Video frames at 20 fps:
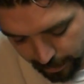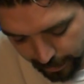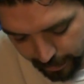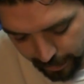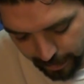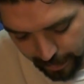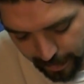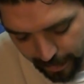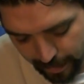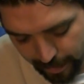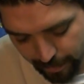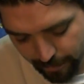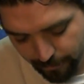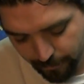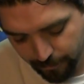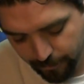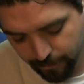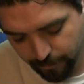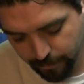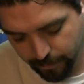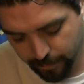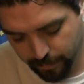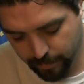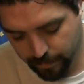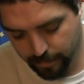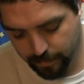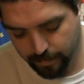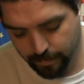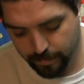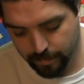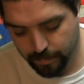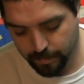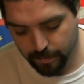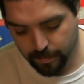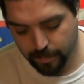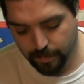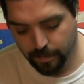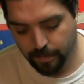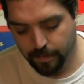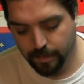like I have
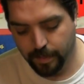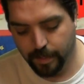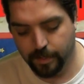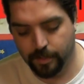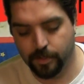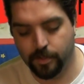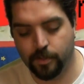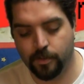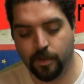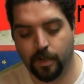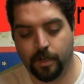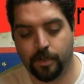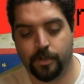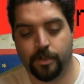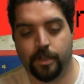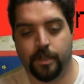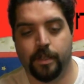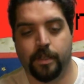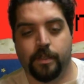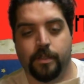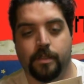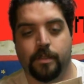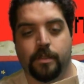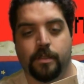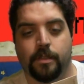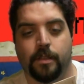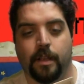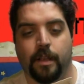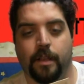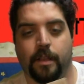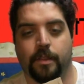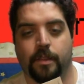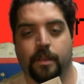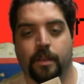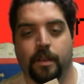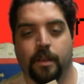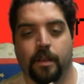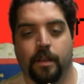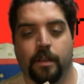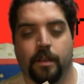the instructions and
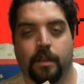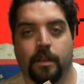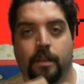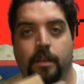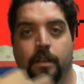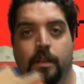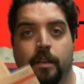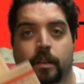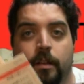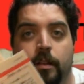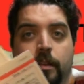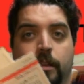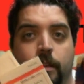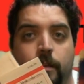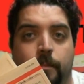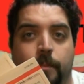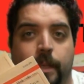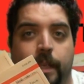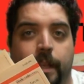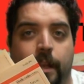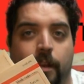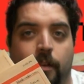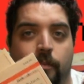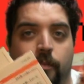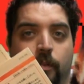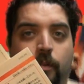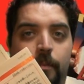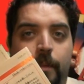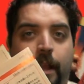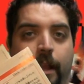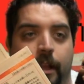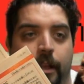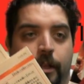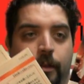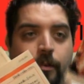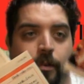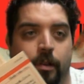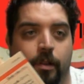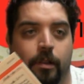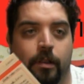the be careful
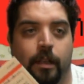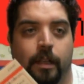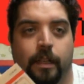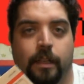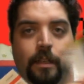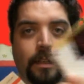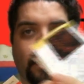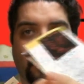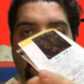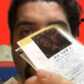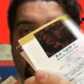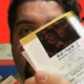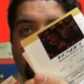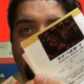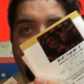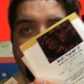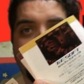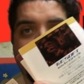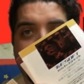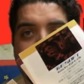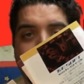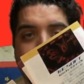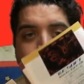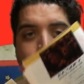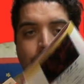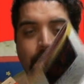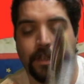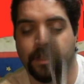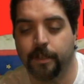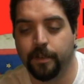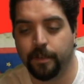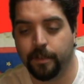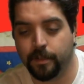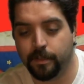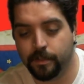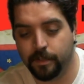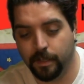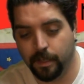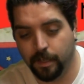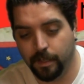manual, like don't electrocute
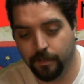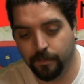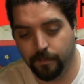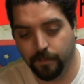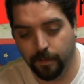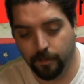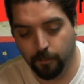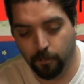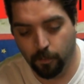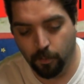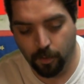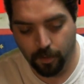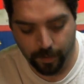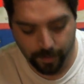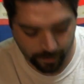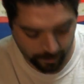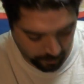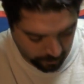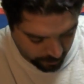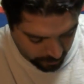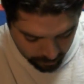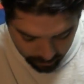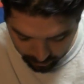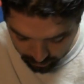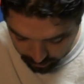yourself and warning,